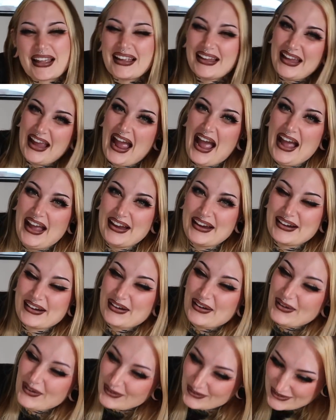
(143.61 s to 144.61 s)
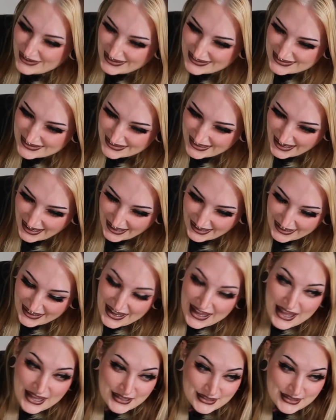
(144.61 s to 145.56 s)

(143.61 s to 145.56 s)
in cat hair all day today.